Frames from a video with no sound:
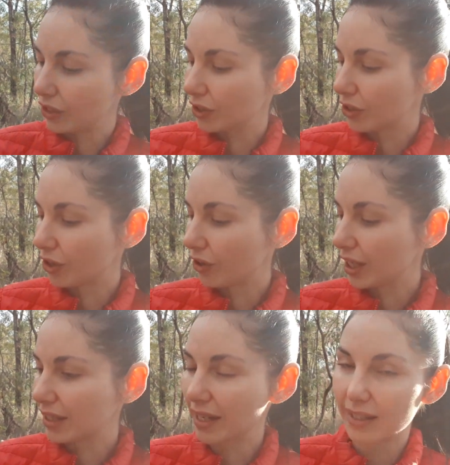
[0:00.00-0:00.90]
so
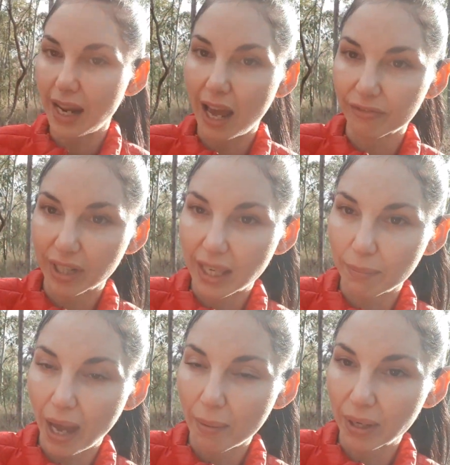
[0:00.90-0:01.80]
this doesn't have to
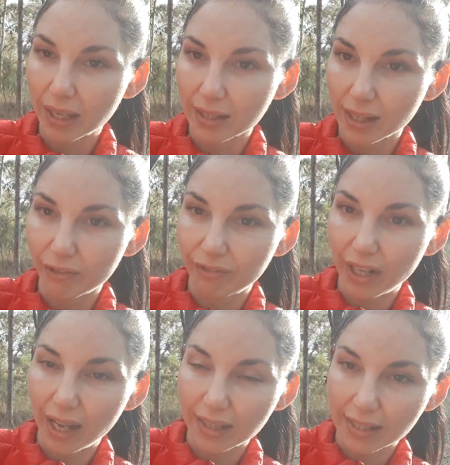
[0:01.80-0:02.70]
keep happening, because I feel
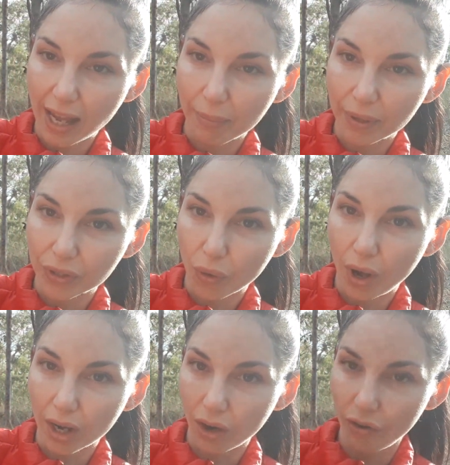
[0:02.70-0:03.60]
like this happens
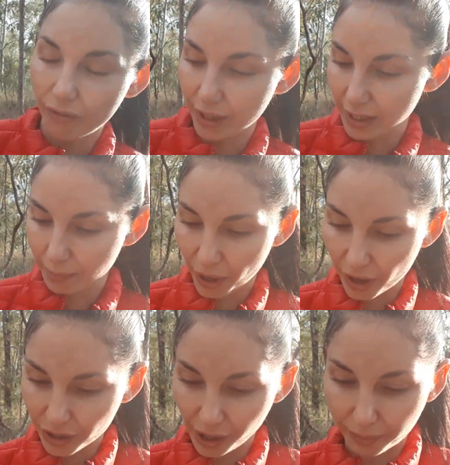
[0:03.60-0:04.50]
quite a lot for this
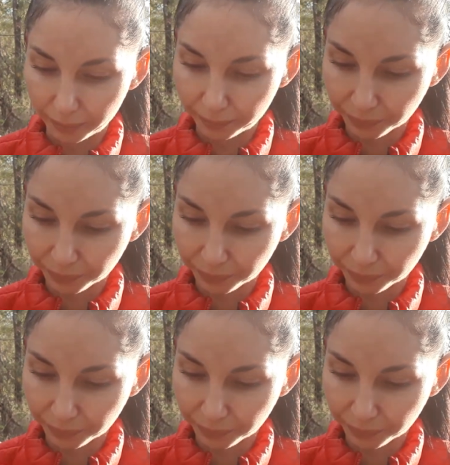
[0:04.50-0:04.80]
person.